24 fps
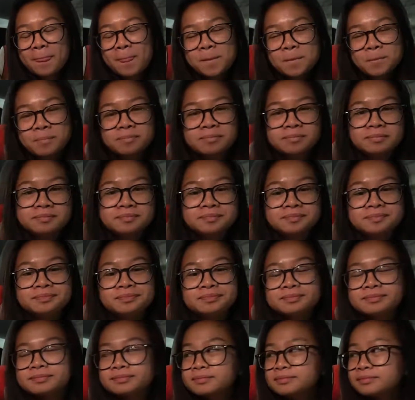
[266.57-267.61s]

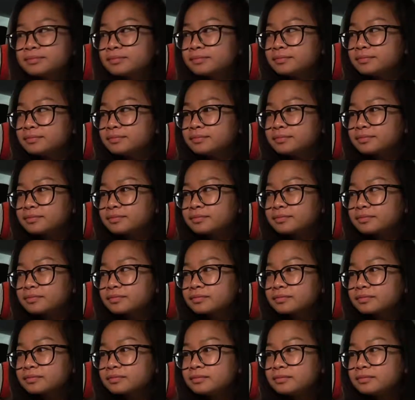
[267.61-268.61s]
No words are spoken by the person on screen.